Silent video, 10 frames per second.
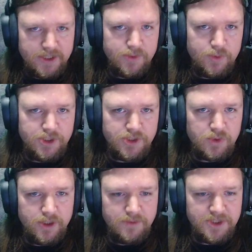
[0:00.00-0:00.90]
which is
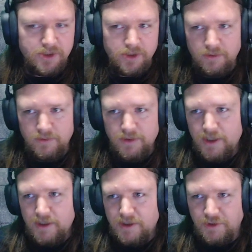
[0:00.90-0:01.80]
why I'm still
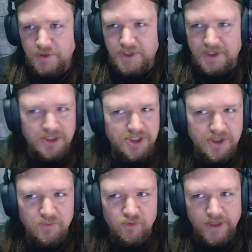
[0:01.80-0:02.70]
using my
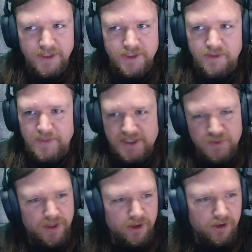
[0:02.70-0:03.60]
submarines the best
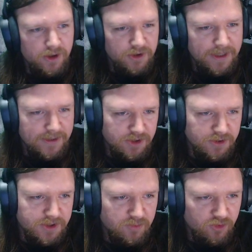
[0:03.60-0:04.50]
way that I know how to use
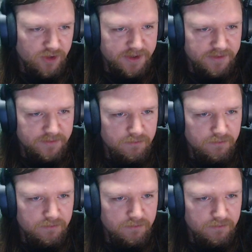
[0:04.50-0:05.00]
submarines.